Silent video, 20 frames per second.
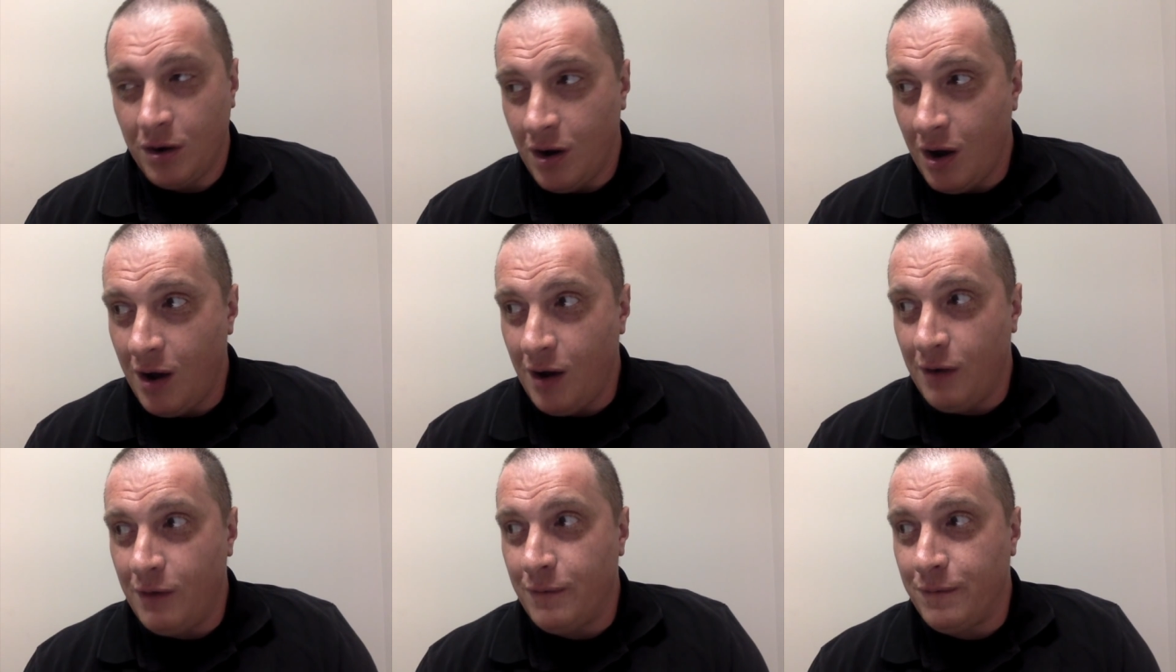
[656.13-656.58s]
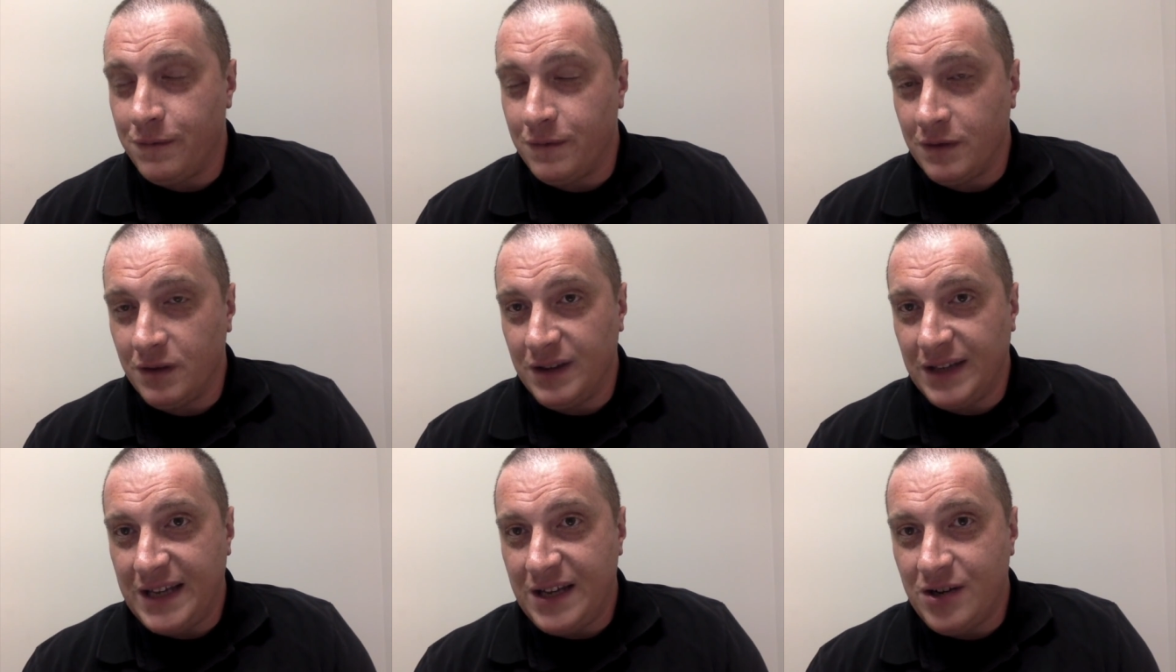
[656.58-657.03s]
of
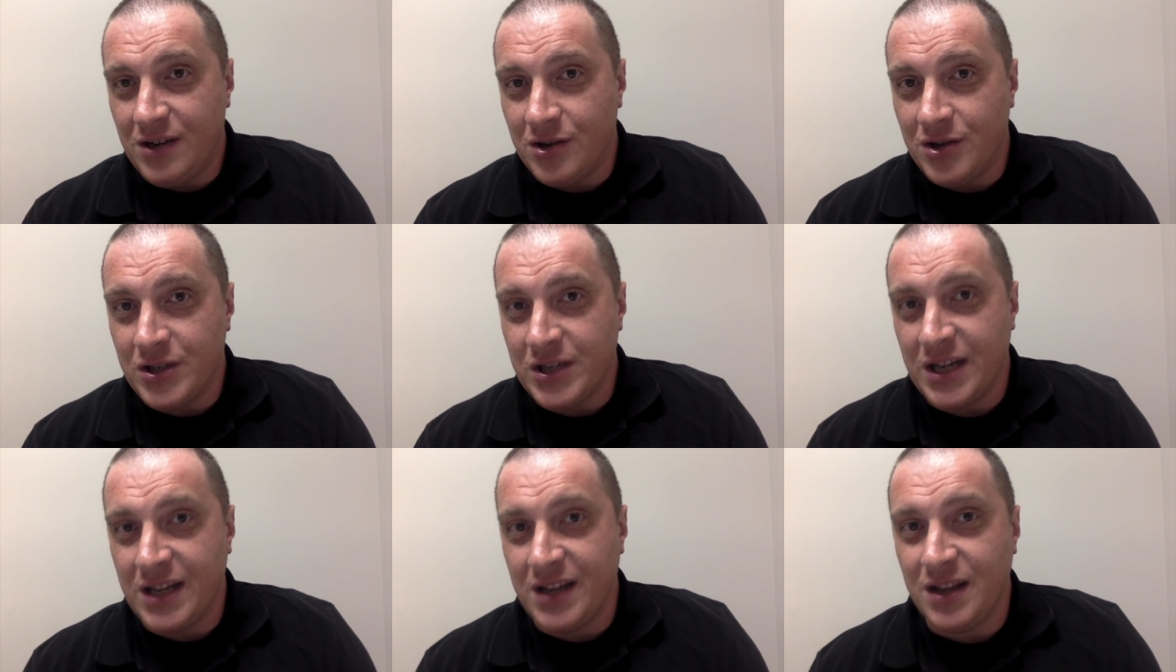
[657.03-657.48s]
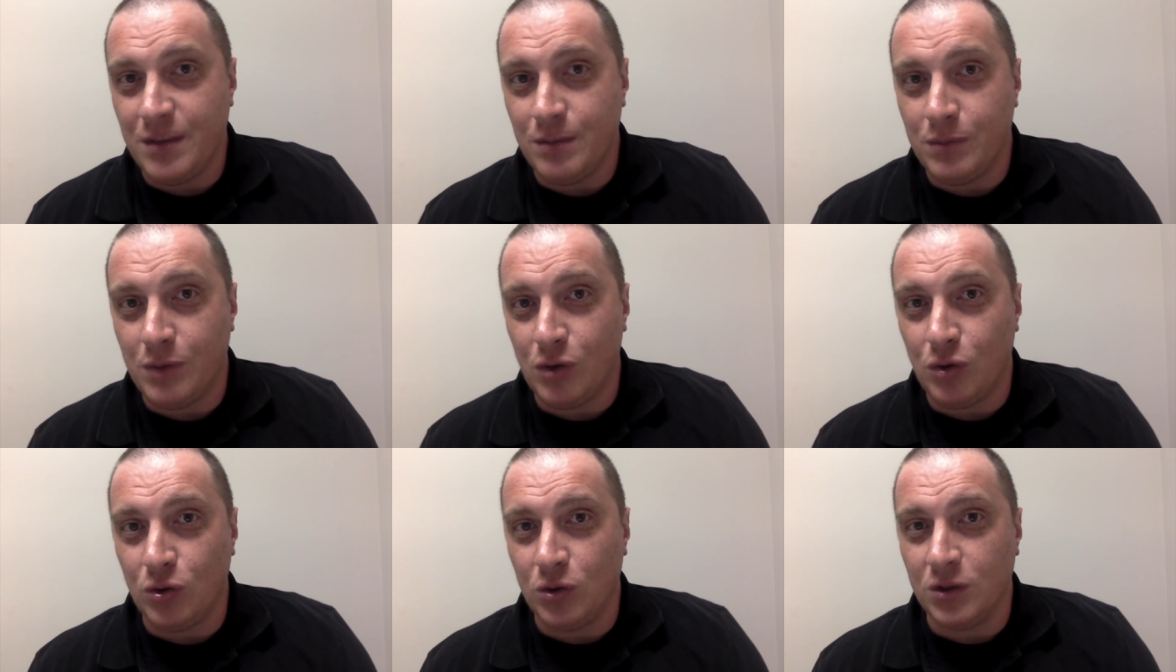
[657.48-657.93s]
leaders in the
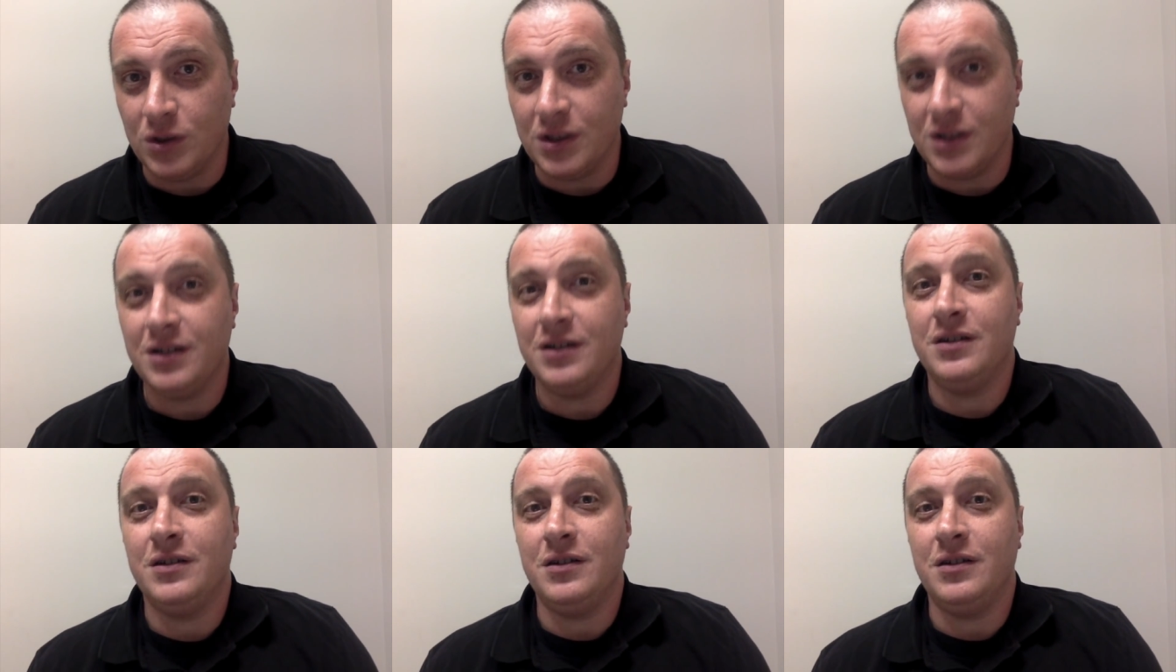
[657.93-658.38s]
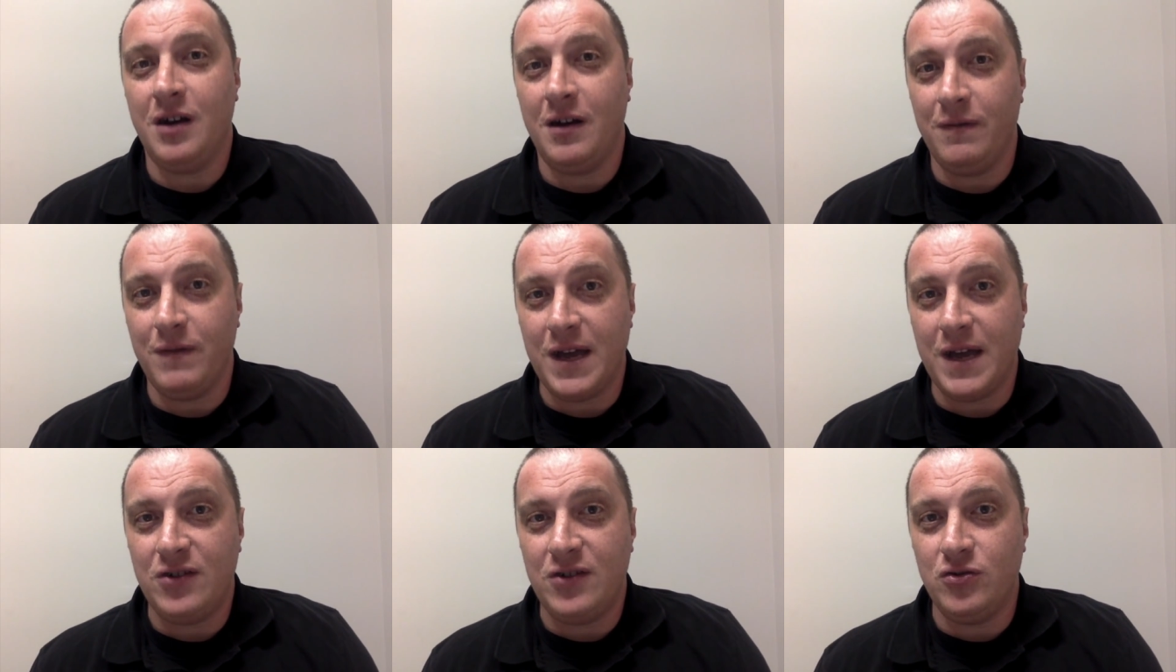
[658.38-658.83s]
mold
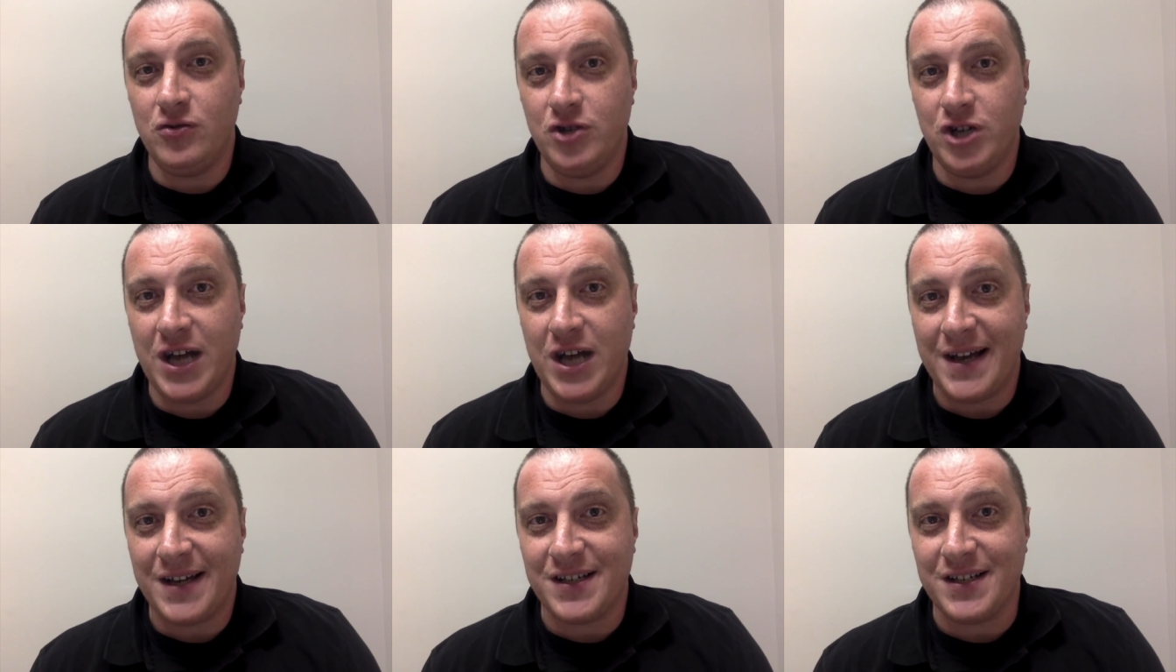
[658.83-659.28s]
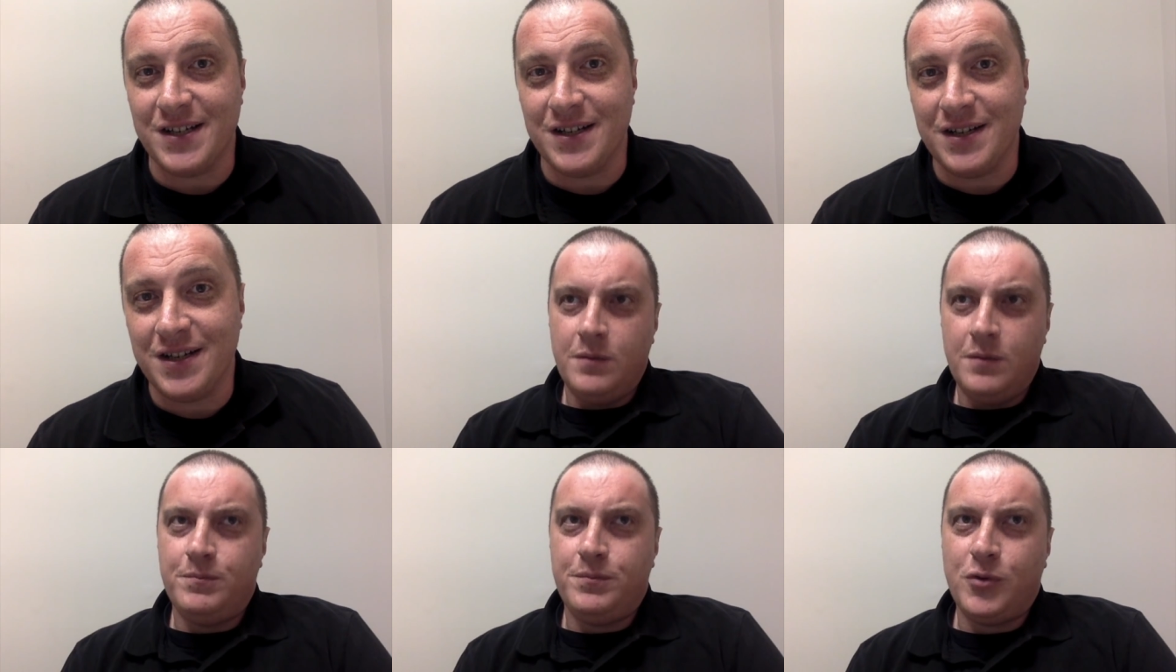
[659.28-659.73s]
of Andrew Jackson.
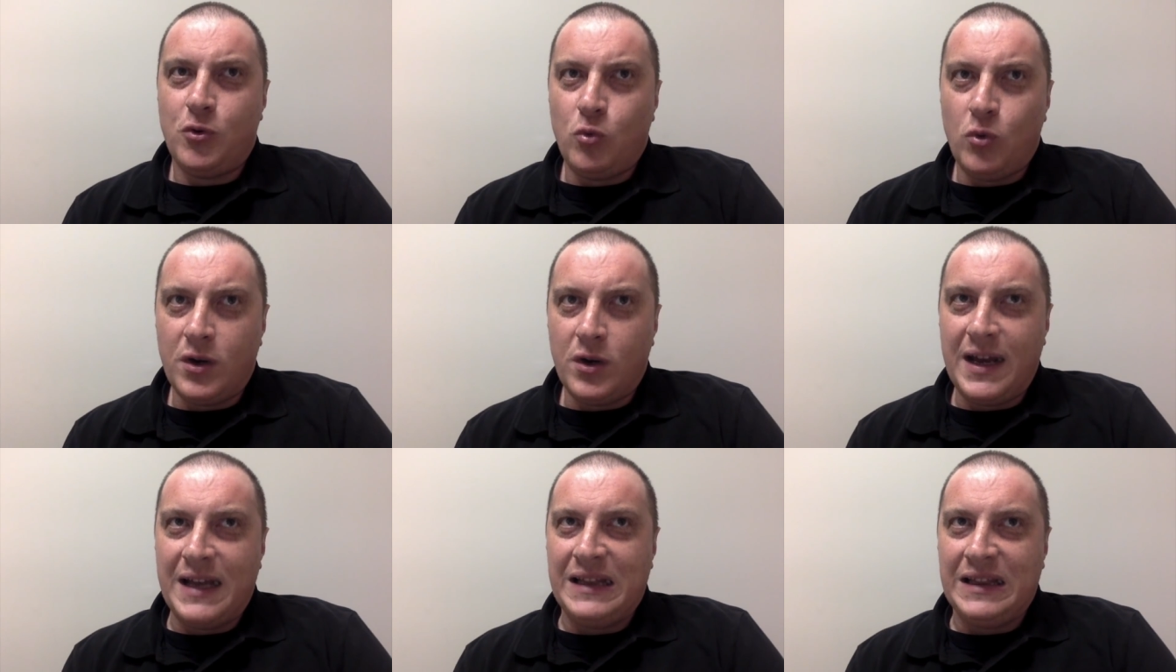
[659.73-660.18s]
But what I